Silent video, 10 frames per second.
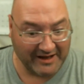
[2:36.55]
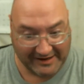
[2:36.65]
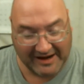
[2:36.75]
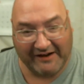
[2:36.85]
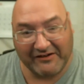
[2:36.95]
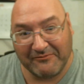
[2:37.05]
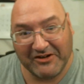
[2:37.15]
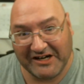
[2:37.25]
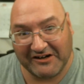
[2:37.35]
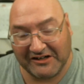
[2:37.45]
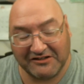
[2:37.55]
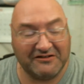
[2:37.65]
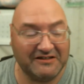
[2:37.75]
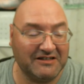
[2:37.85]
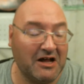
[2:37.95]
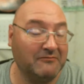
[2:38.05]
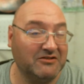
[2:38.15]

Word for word: You have to be here at a certain time.